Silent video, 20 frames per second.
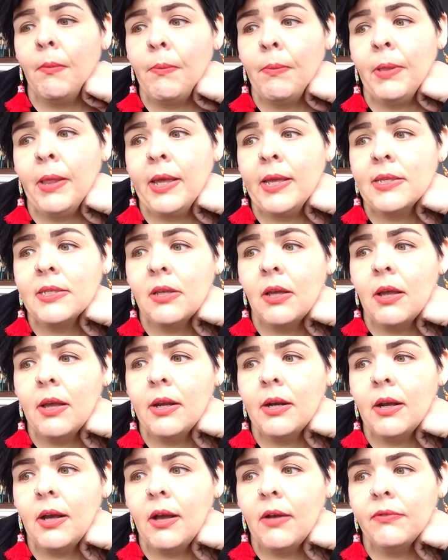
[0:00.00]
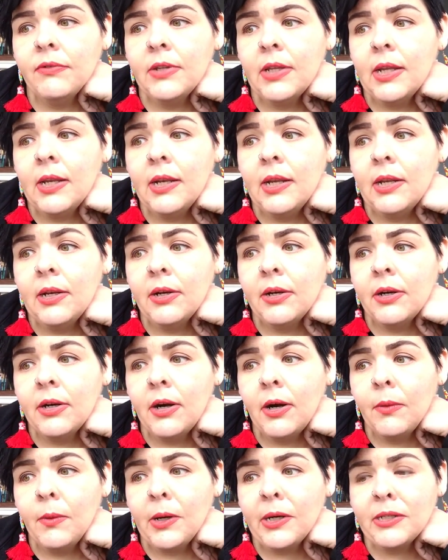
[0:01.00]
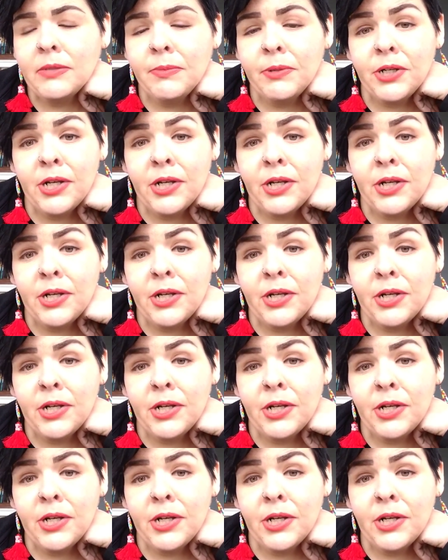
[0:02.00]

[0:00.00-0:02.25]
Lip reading: plays on often in her artwork.